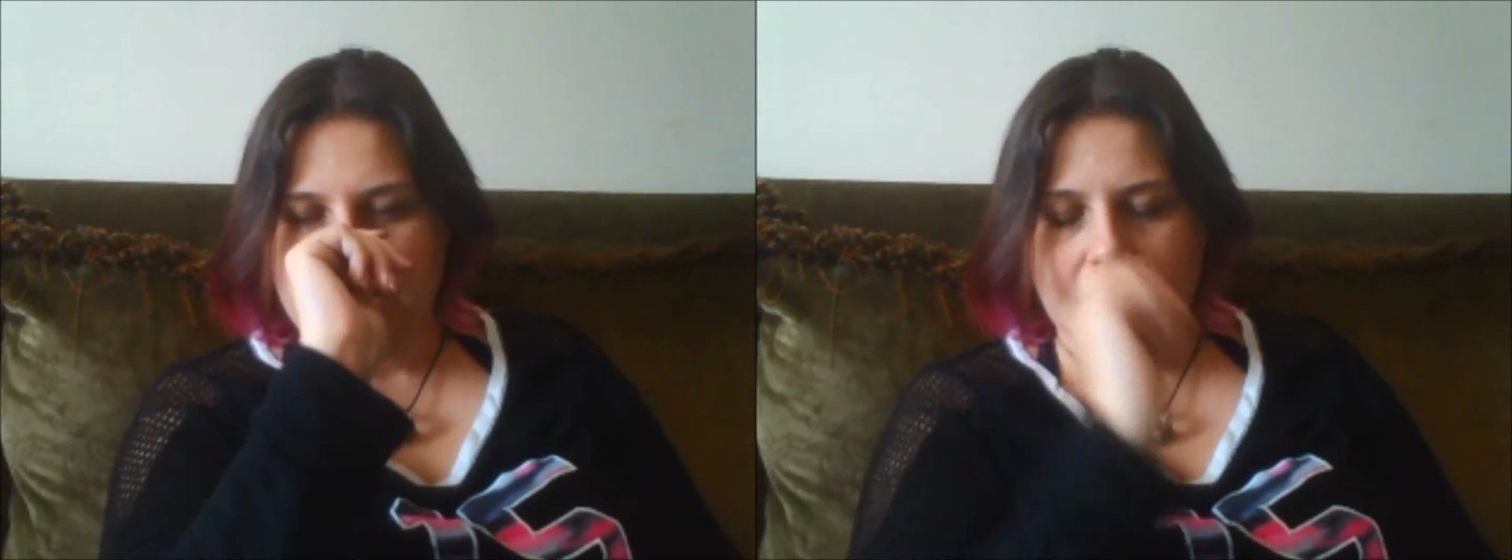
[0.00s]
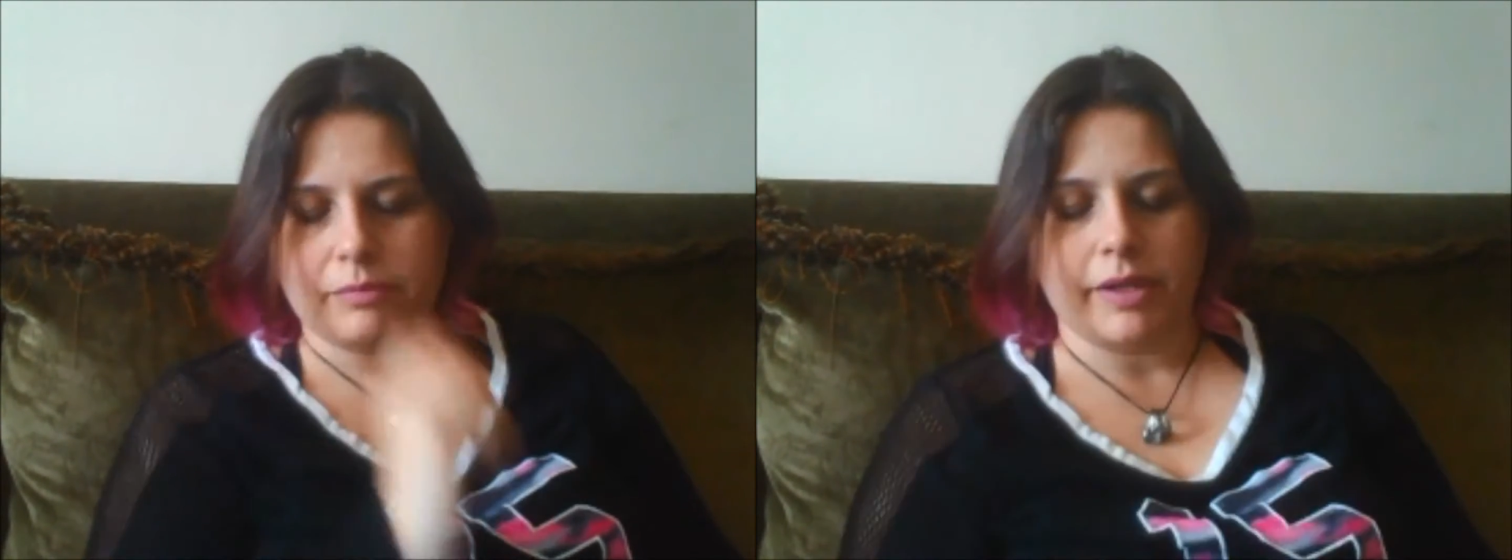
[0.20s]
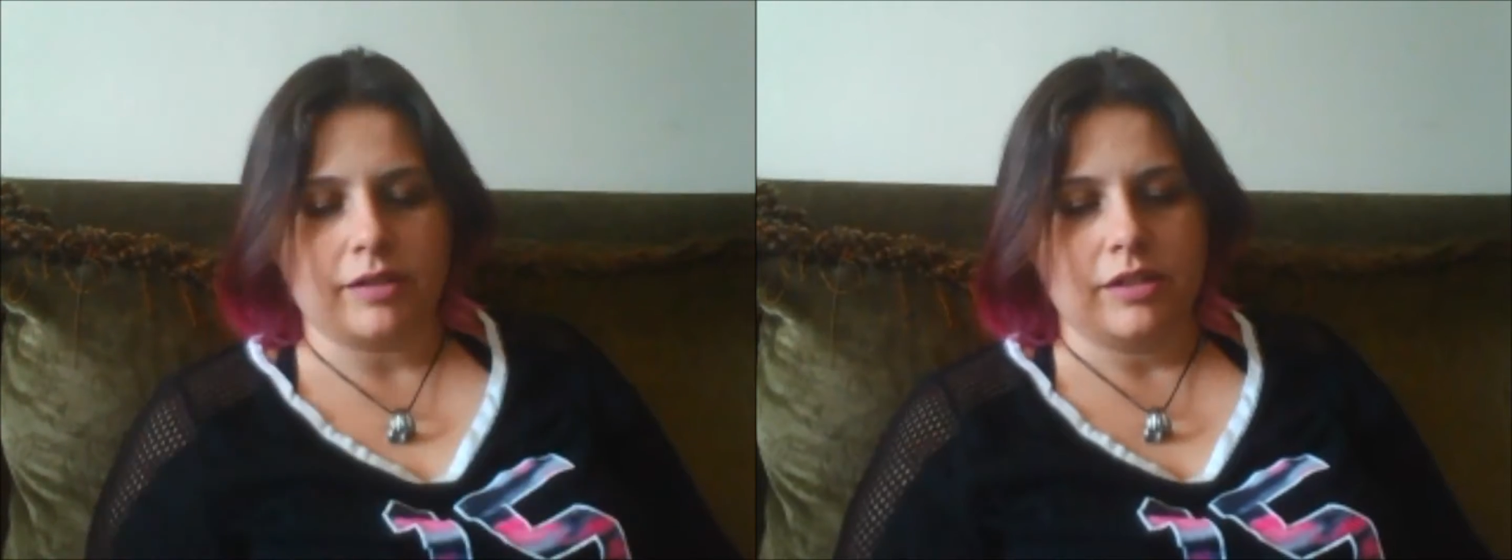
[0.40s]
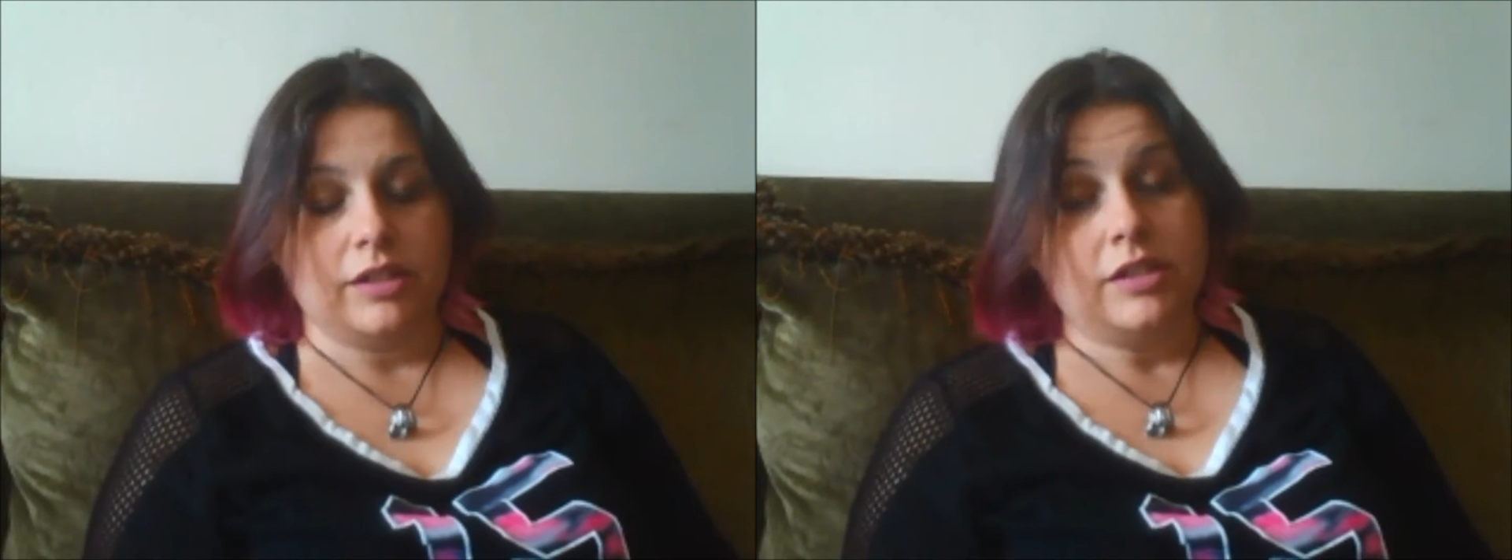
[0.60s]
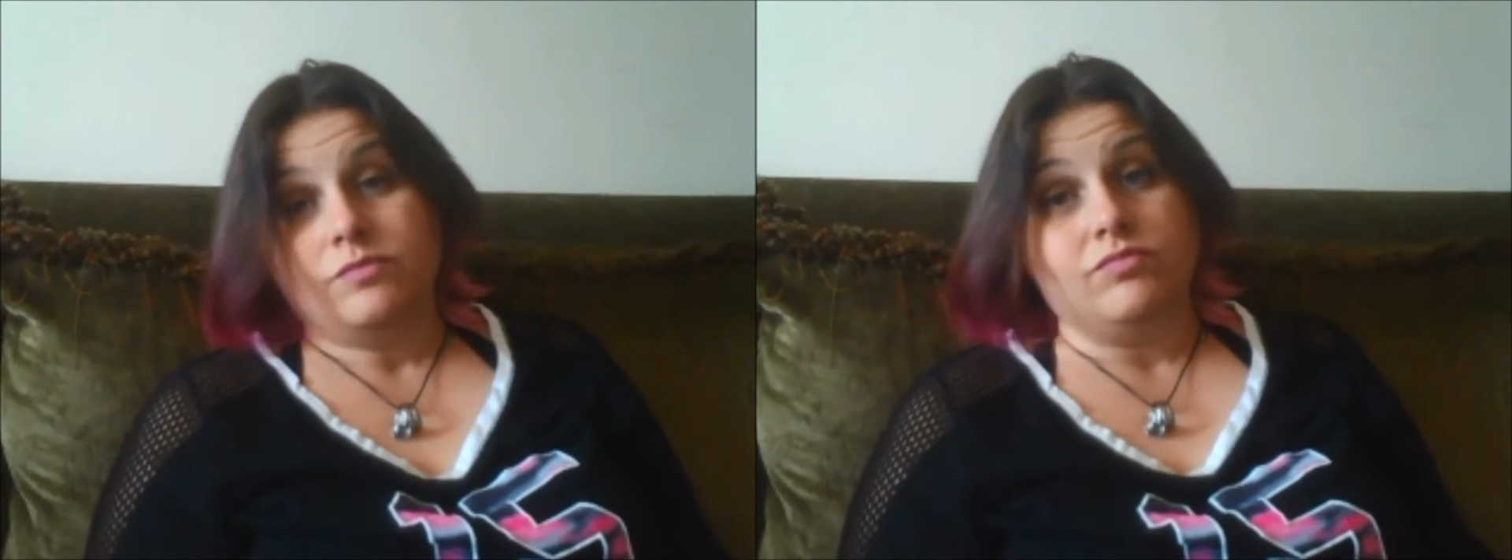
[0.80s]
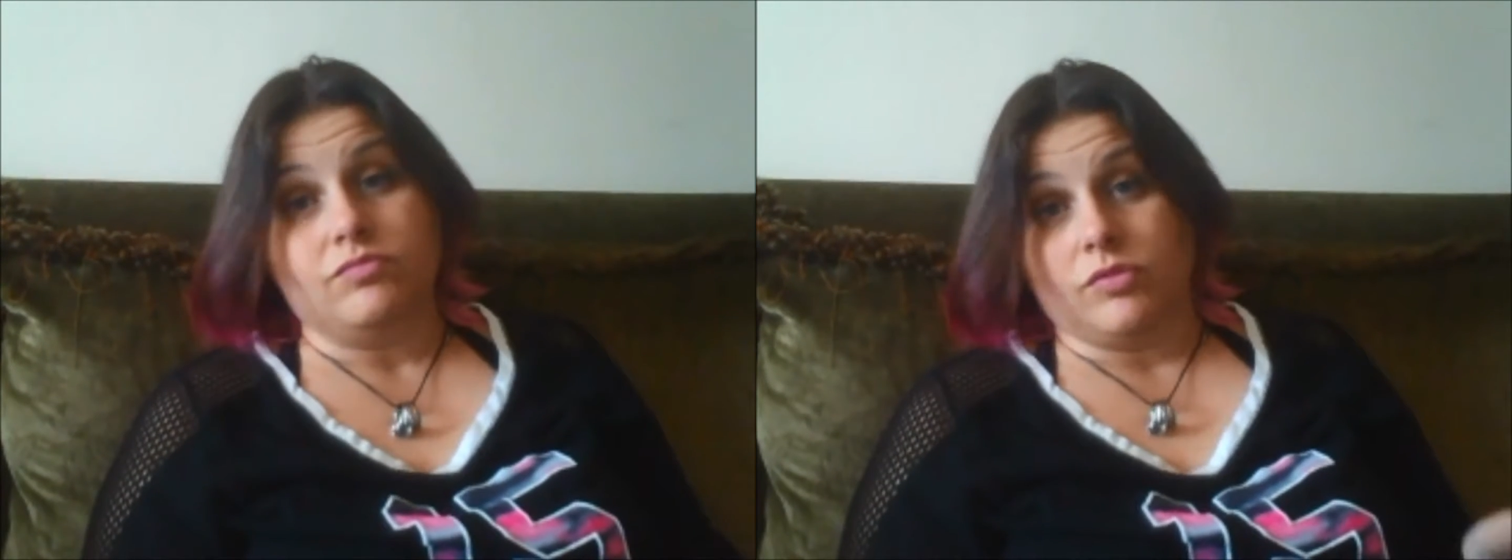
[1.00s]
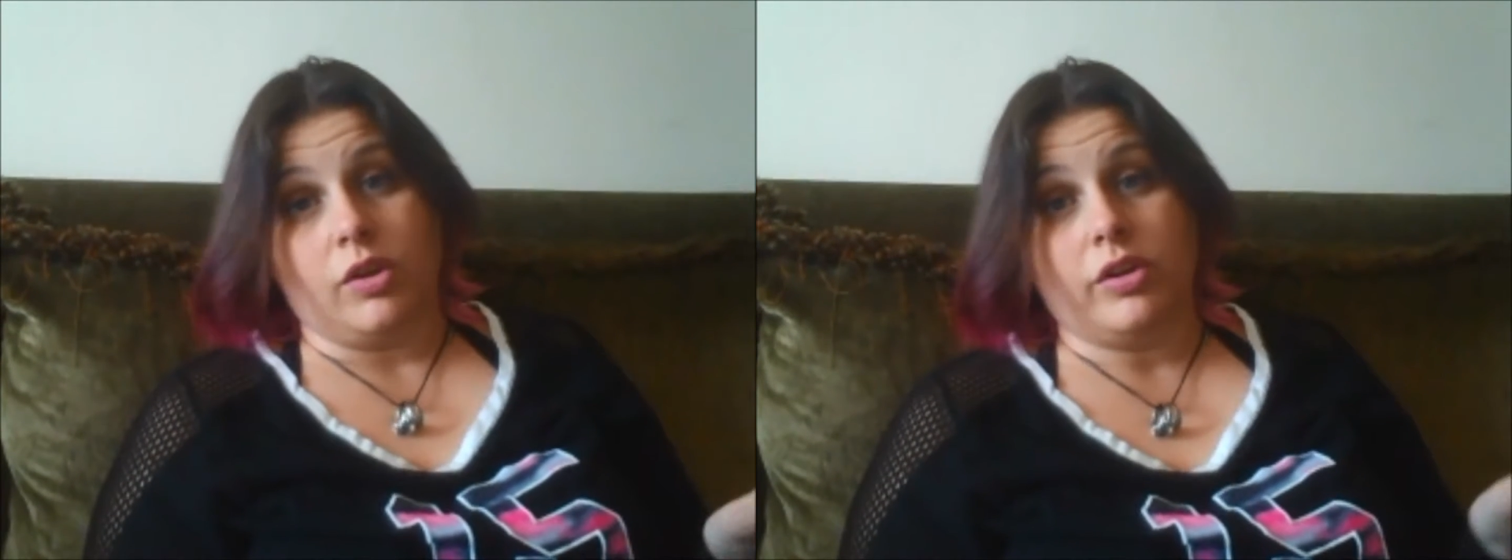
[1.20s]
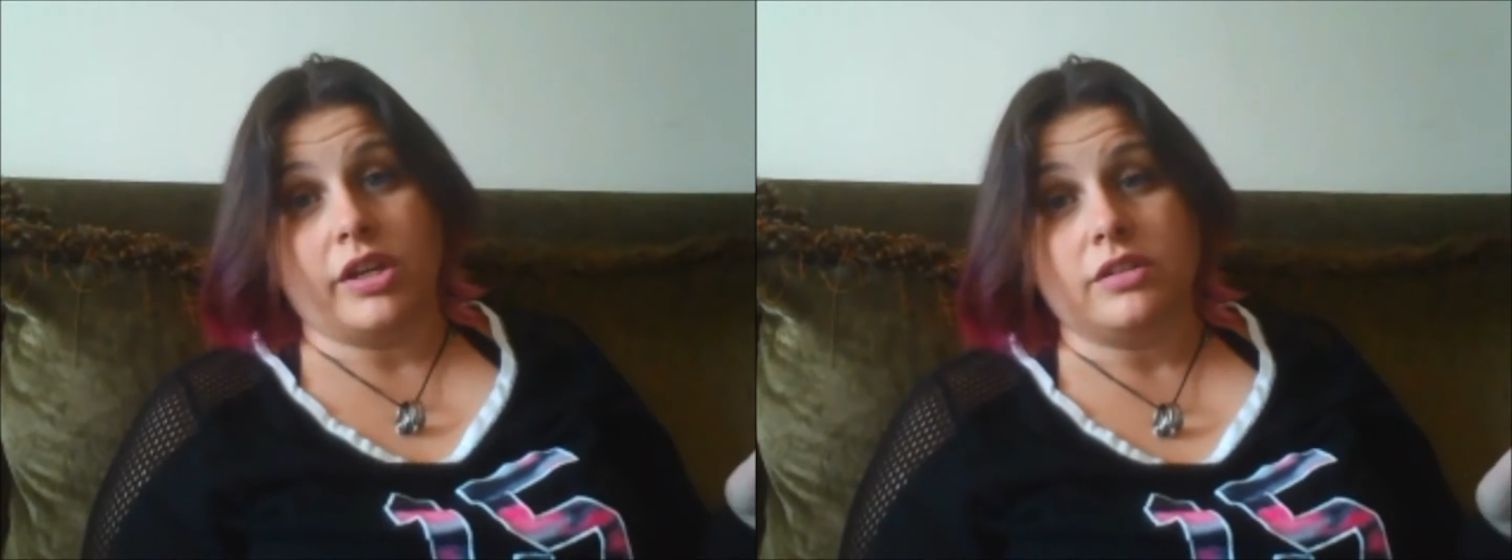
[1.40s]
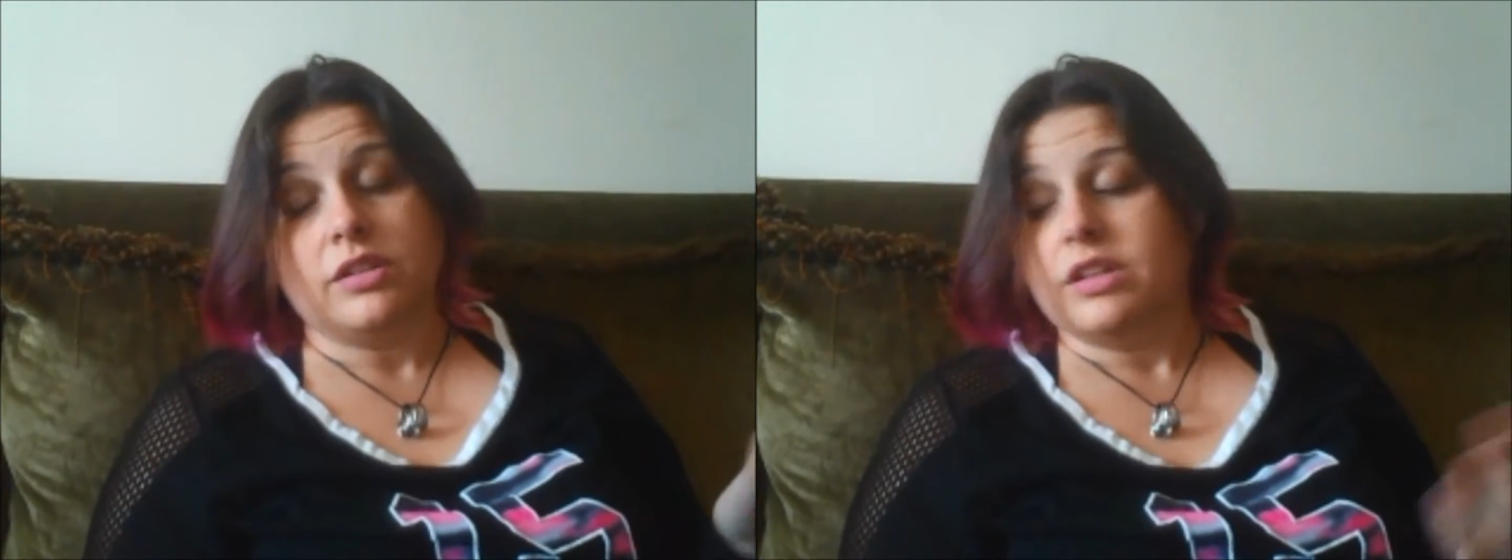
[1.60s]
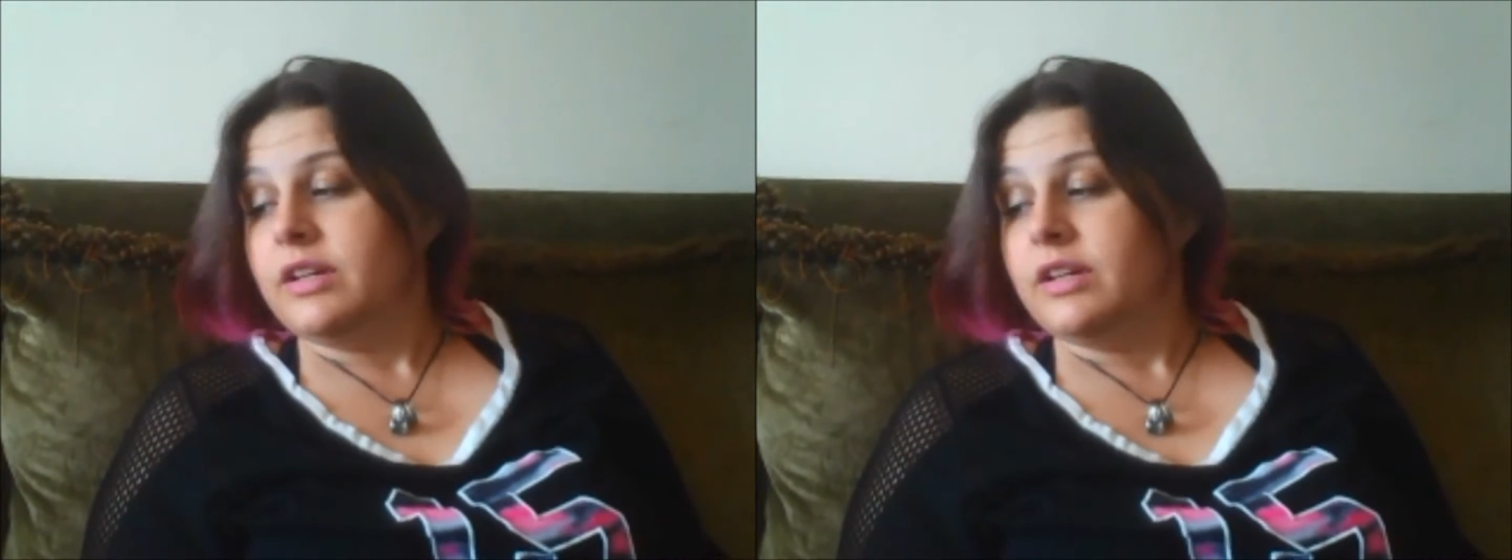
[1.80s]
and I'm like, okay.